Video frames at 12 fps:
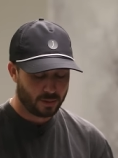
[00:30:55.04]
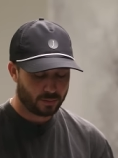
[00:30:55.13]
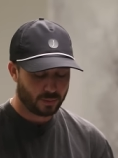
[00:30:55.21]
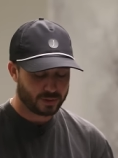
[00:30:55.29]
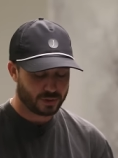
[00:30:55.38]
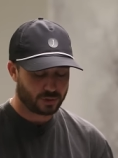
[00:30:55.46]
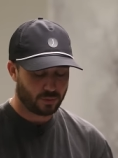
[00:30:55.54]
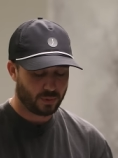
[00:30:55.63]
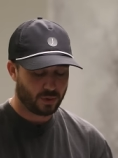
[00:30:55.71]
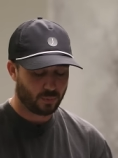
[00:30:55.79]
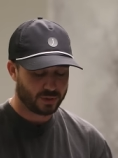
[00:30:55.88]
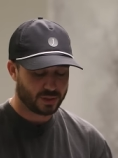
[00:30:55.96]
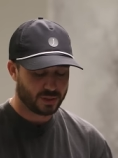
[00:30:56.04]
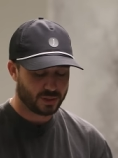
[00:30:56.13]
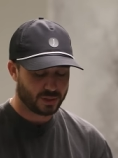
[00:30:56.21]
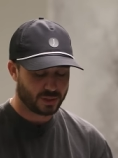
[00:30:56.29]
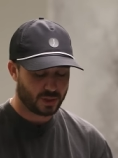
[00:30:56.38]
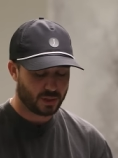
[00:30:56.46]
throughout your career, which
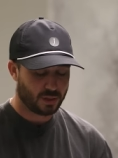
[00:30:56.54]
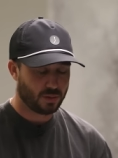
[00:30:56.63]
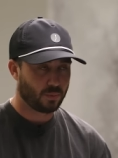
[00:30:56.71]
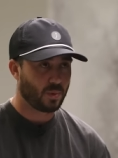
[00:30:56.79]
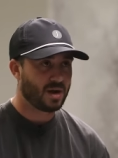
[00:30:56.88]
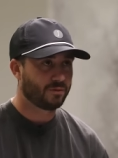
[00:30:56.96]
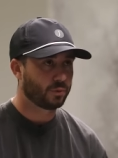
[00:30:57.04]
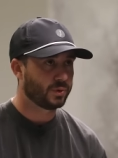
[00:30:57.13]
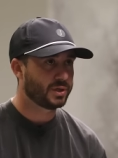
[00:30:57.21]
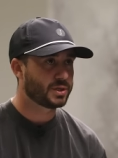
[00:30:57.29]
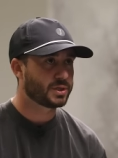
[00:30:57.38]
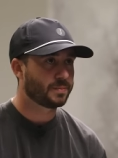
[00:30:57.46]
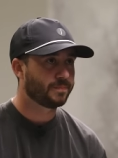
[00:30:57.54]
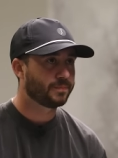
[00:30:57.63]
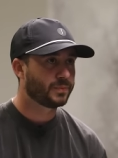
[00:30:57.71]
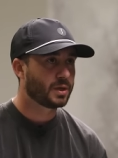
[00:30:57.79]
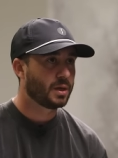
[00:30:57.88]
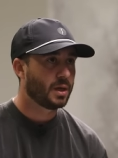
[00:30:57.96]
is uh, rivalries.
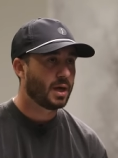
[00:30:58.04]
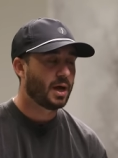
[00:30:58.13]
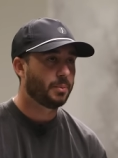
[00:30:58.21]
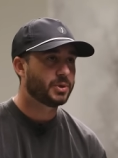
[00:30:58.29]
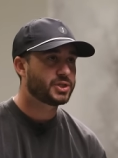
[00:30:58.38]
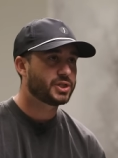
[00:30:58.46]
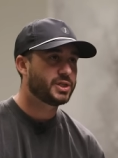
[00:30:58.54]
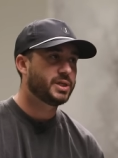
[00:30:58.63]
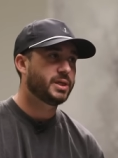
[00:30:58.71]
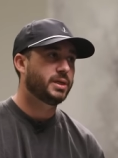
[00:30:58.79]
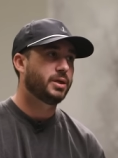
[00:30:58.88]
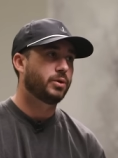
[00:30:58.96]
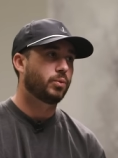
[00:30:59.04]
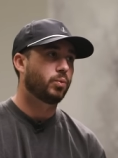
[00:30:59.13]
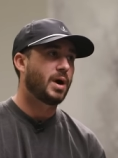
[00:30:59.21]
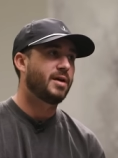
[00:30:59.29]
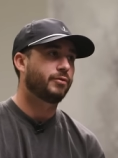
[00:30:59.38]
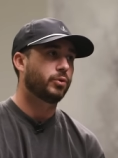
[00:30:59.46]
Mm-hmm. How much did
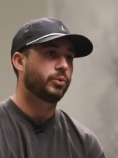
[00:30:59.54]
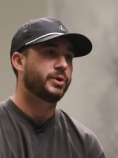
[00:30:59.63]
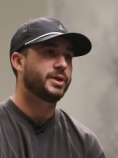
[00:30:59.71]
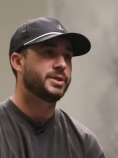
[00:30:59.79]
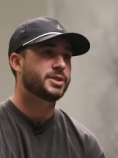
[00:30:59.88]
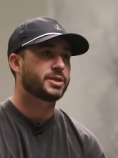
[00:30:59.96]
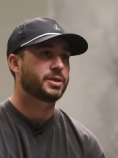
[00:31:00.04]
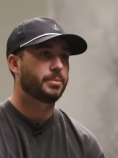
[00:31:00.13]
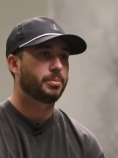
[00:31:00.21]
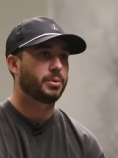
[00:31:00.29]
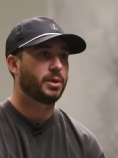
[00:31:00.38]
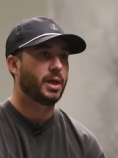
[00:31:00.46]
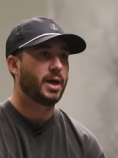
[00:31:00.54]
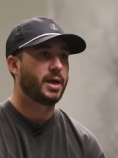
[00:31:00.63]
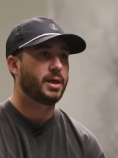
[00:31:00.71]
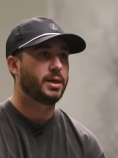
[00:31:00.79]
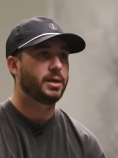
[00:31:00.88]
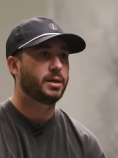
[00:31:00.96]
rivalries
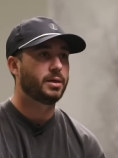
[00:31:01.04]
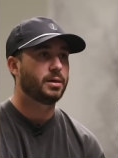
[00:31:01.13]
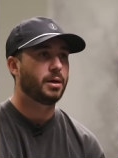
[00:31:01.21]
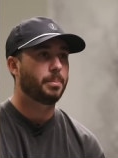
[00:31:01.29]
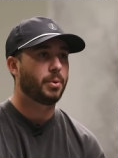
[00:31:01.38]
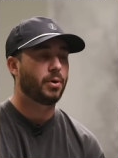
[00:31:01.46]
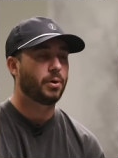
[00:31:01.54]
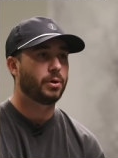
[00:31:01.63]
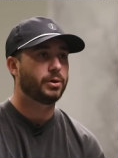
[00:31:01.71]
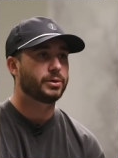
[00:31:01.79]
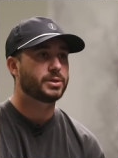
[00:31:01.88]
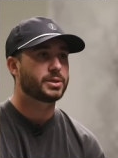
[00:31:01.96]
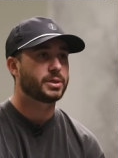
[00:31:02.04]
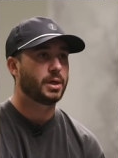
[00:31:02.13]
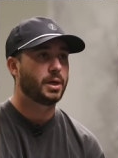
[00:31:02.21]
play a part